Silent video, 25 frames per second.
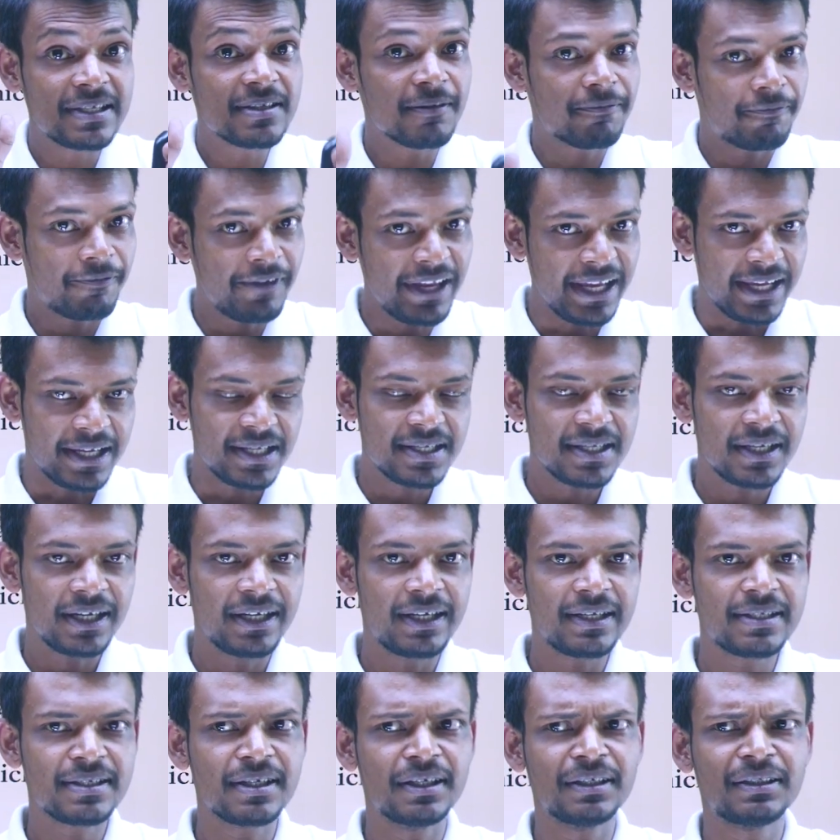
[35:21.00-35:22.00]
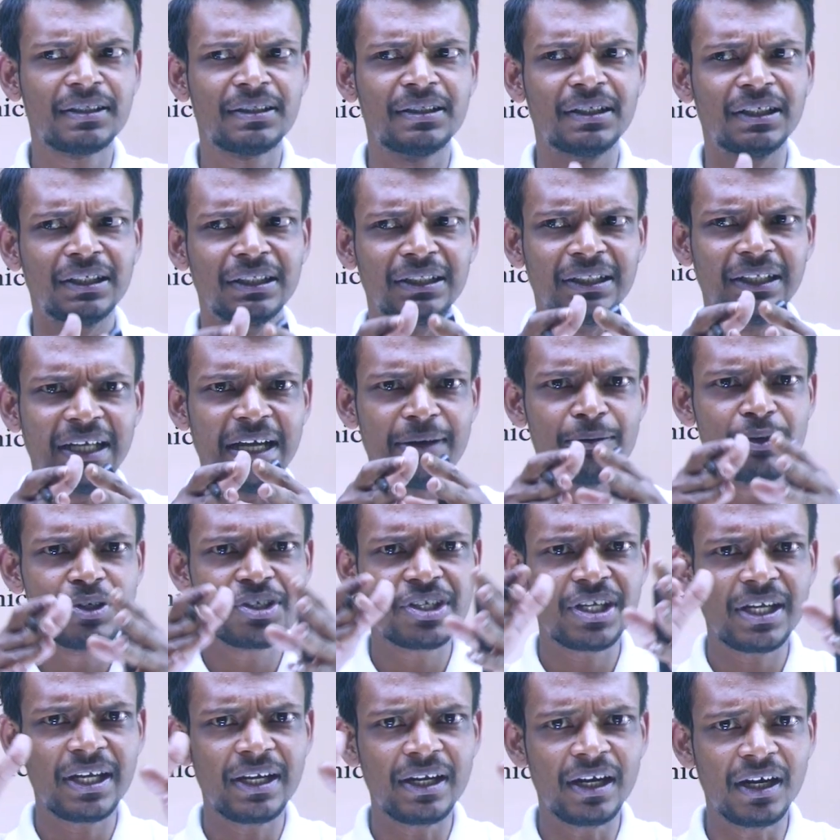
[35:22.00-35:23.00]
phase, it is a I would
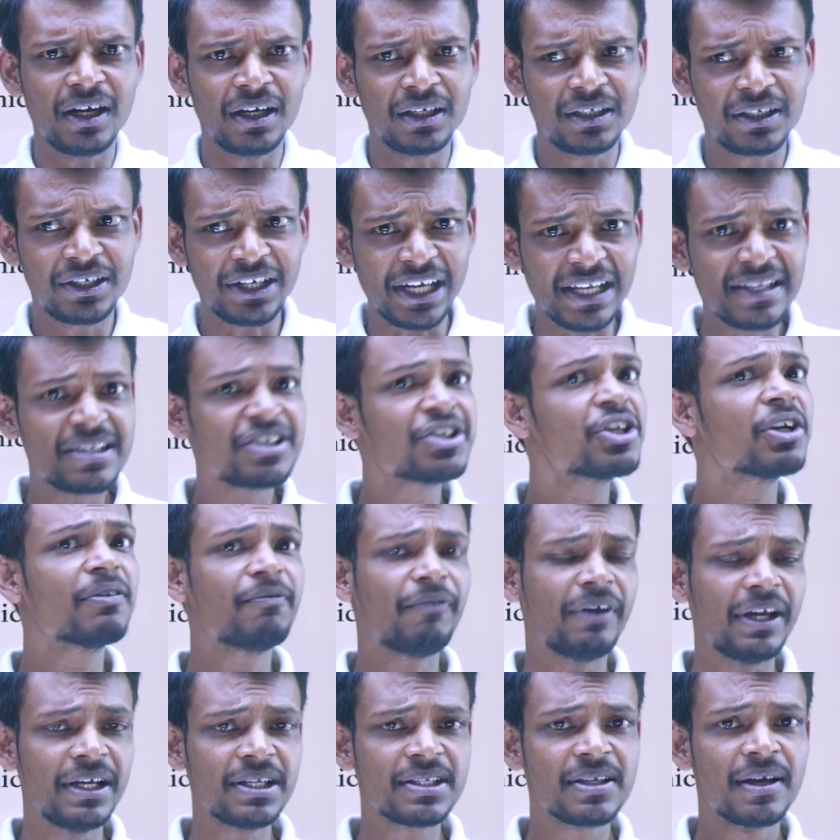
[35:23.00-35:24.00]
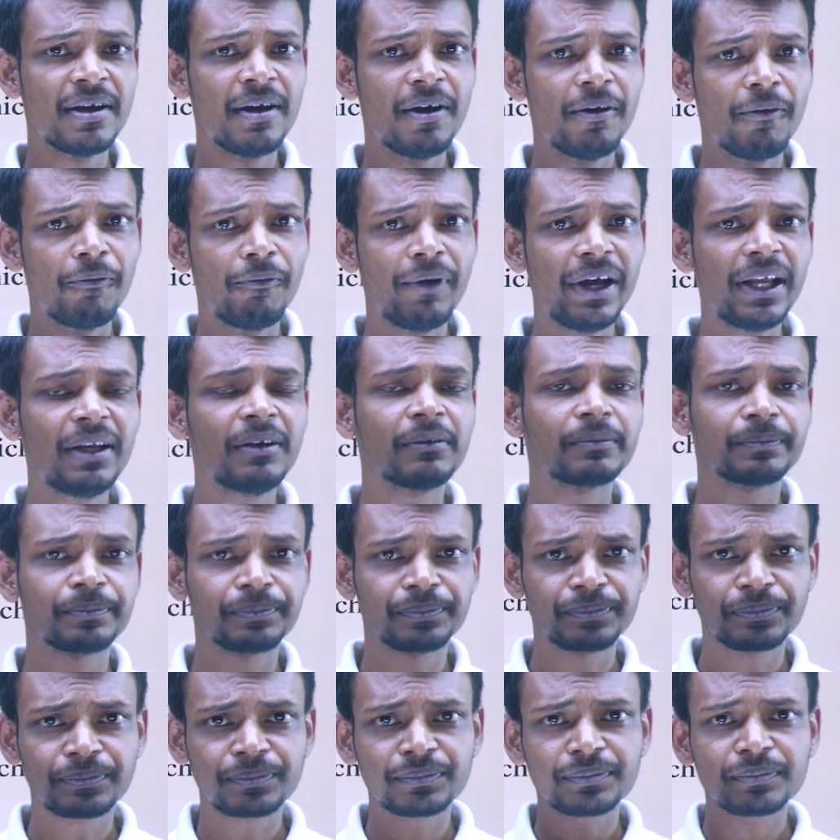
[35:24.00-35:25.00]
say a transition phase when
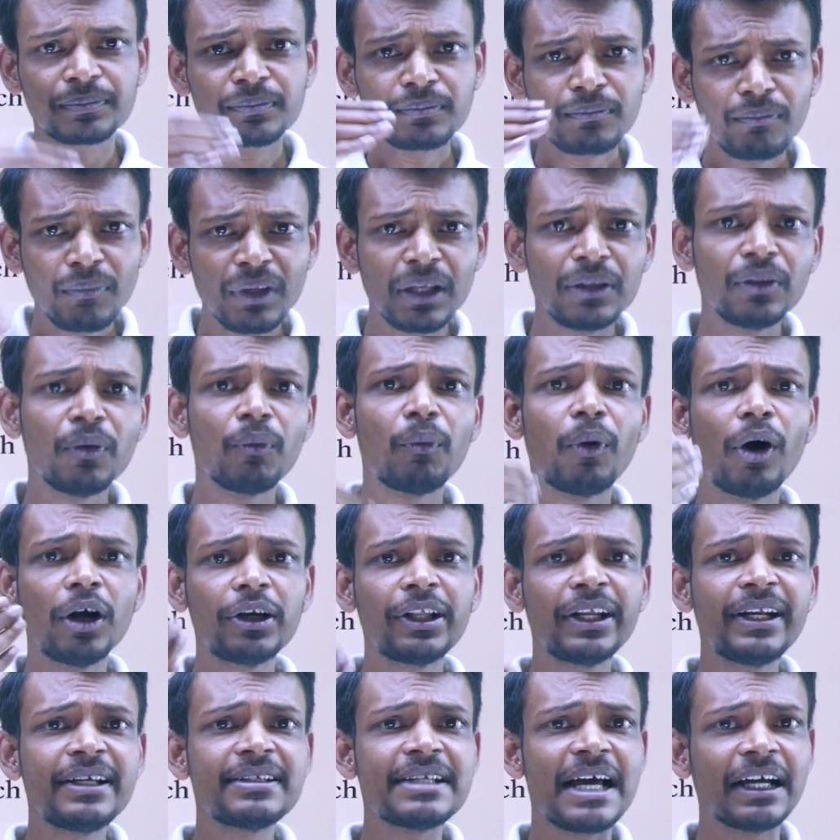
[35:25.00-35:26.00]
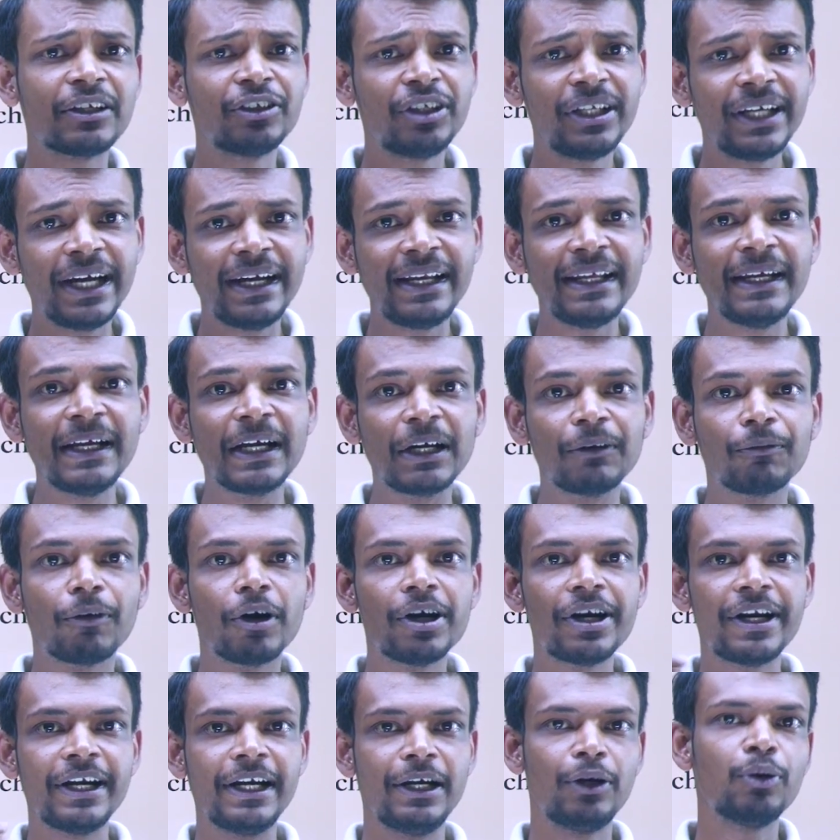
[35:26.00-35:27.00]
the water is actually getting
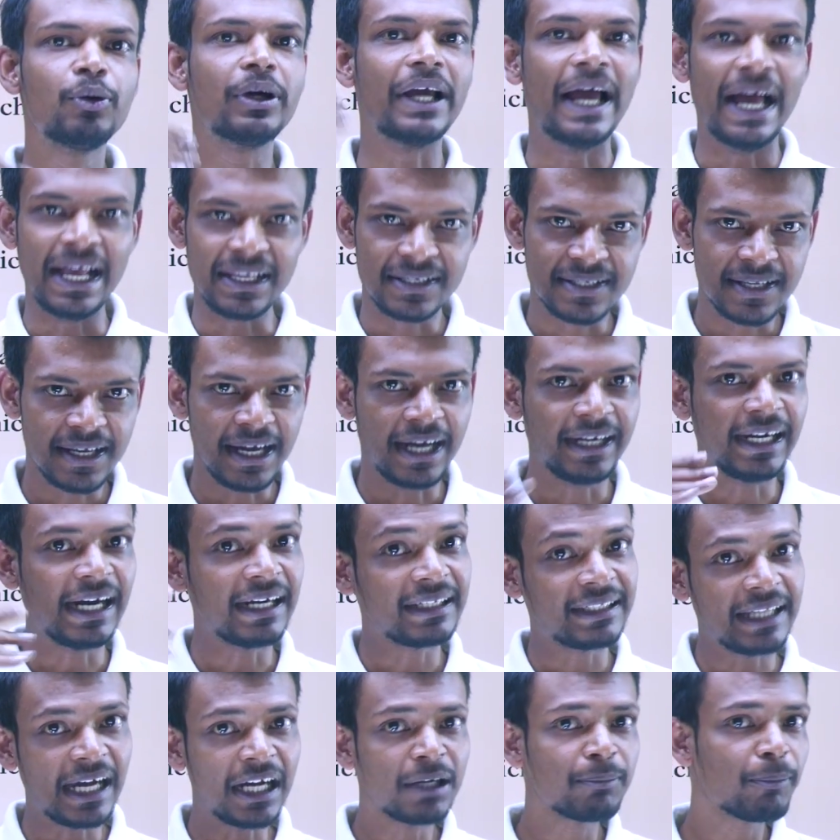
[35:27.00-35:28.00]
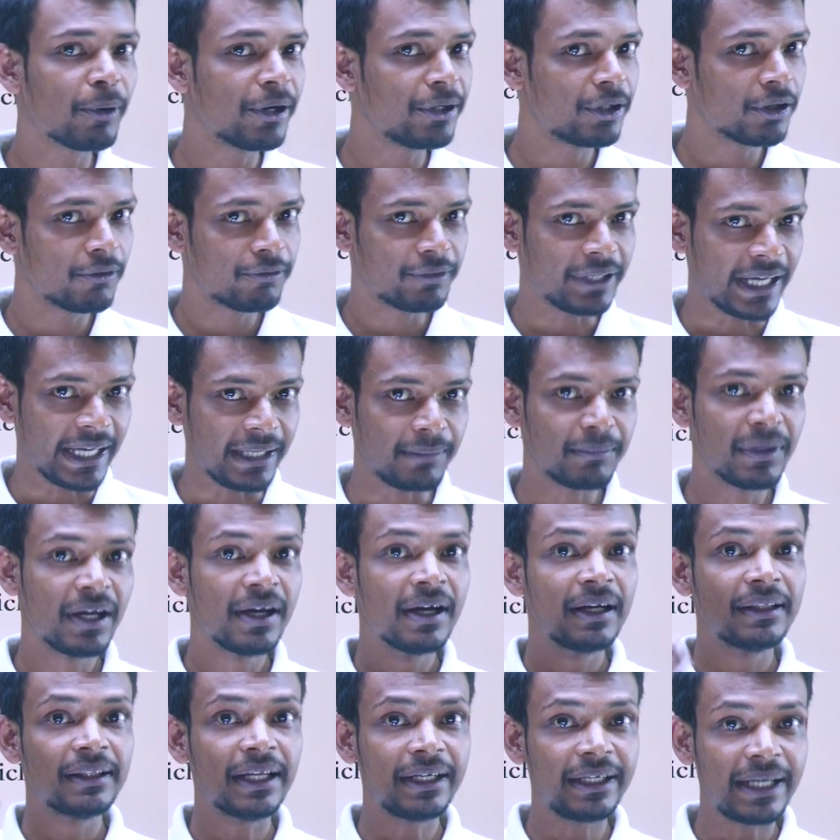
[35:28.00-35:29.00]
converted into gas. And at that point of time,
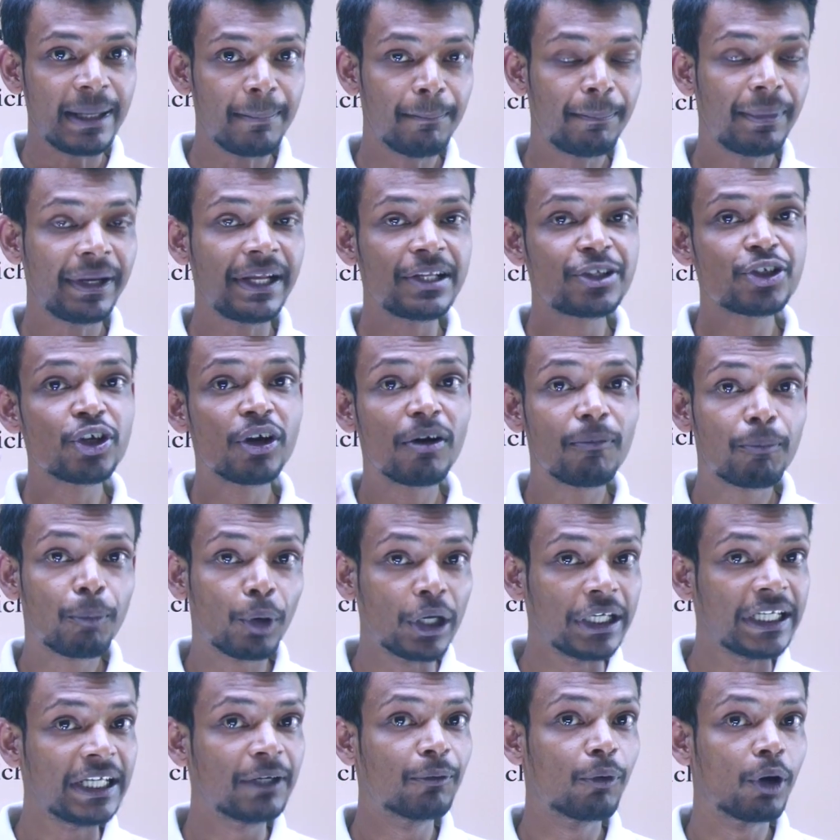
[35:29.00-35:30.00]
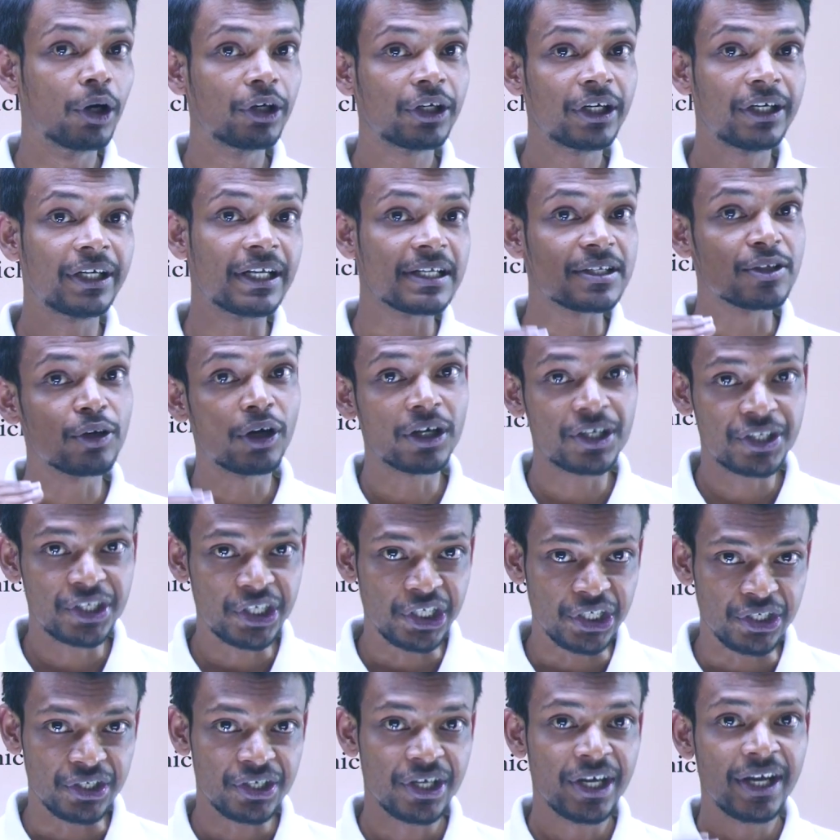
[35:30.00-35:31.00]
the temperature of boiling water does not
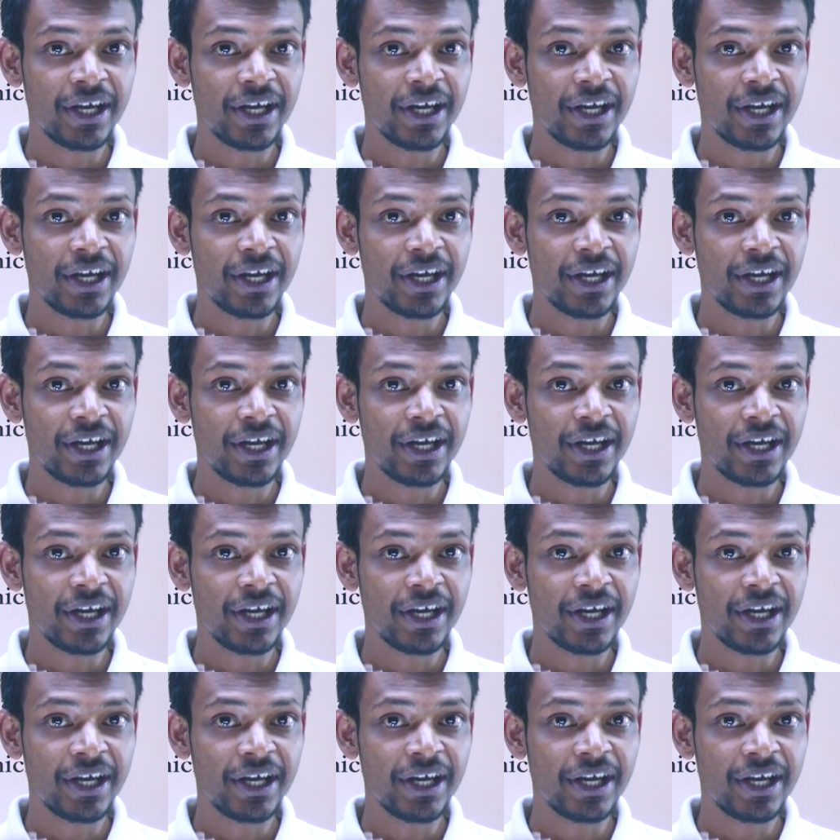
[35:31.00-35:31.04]
change.